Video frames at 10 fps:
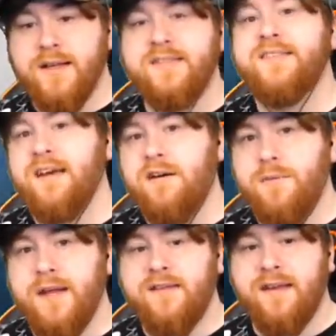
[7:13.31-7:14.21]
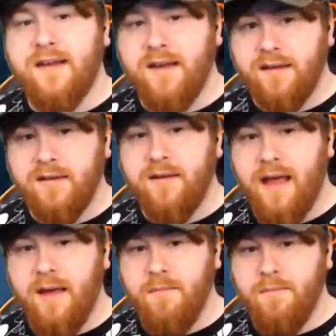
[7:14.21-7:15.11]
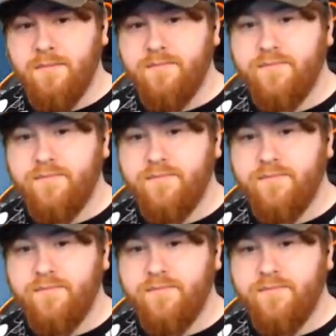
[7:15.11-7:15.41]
celebrating and